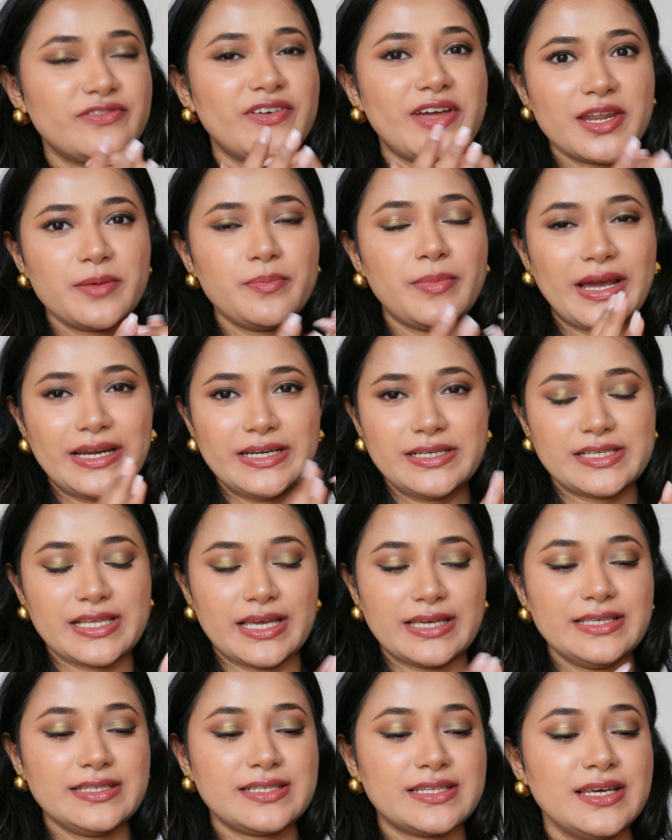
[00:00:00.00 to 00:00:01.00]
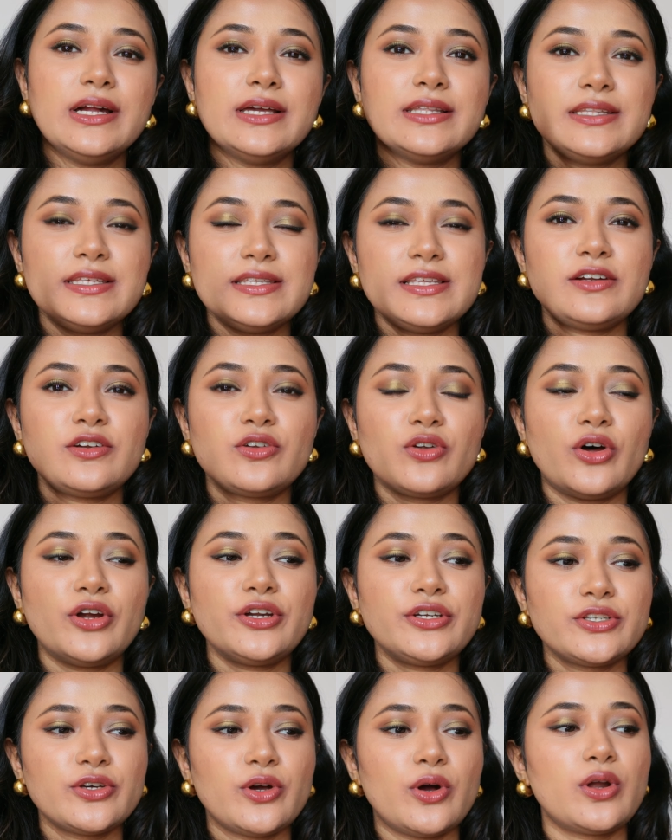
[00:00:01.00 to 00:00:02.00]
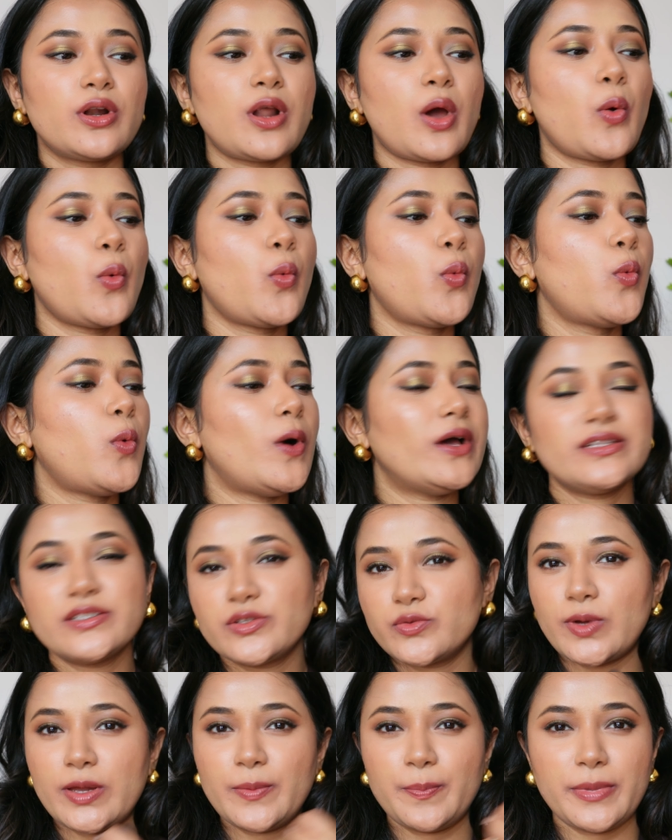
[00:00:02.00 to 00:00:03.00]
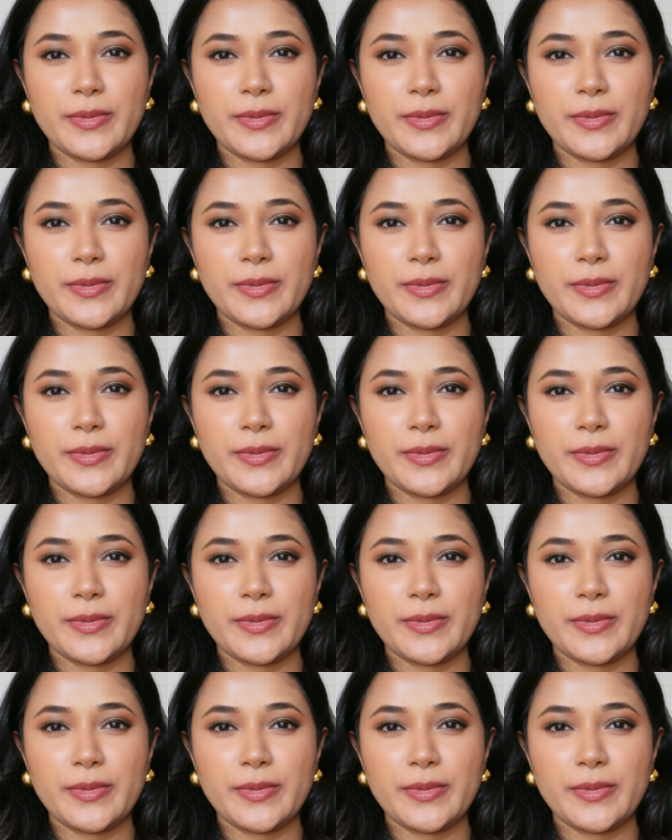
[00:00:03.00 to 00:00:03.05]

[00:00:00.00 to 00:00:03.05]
very bite-sized. These are not your 1/5